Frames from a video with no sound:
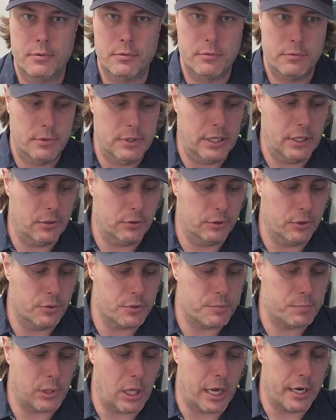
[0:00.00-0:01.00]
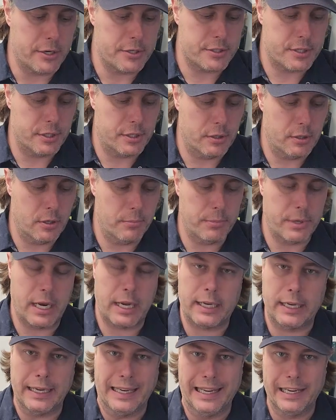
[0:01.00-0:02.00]
needle nose pliers to do it, but I
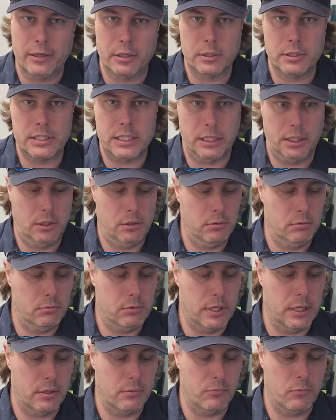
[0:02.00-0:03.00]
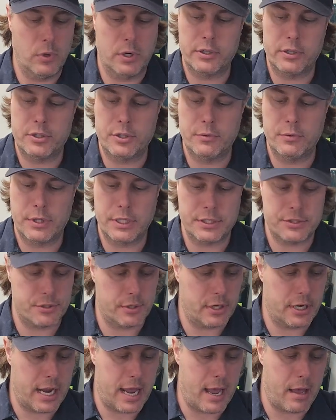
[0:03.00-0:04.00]
can guarantee you that one of 2 things are
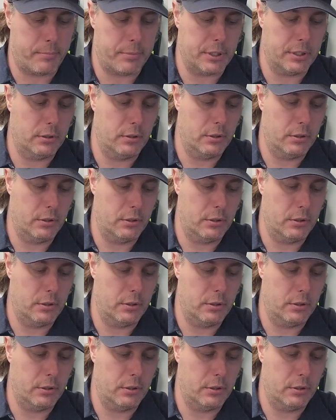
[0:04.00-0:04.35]
going to happen.